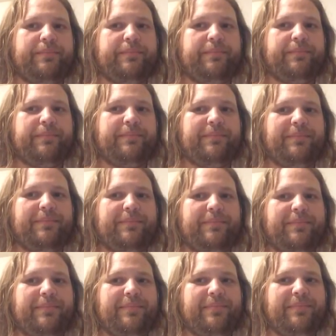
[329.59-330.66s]

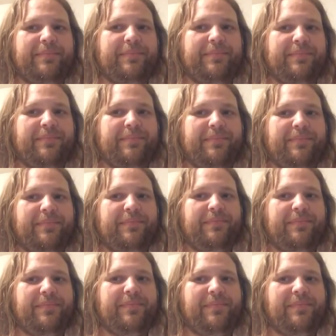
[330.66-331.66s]
(no one is talking)